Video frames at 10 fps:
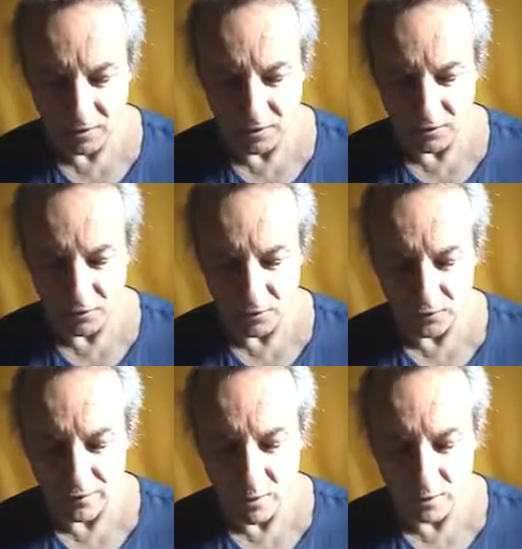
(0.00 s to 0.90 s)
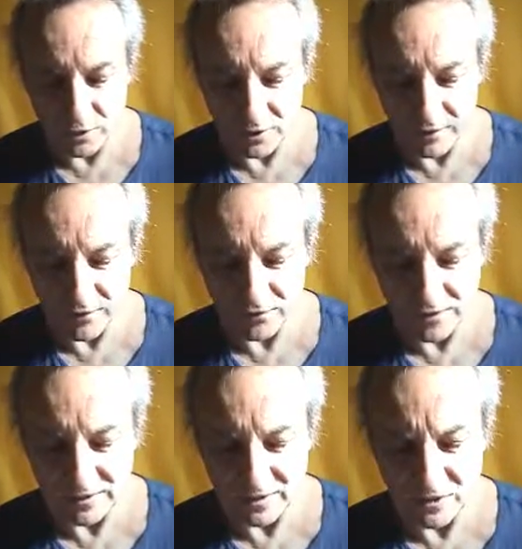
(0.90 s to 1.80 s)
The thought of water is
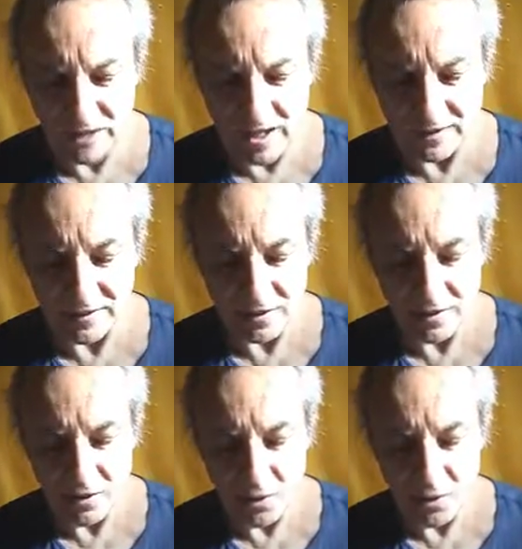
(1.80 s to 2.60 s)
fetishized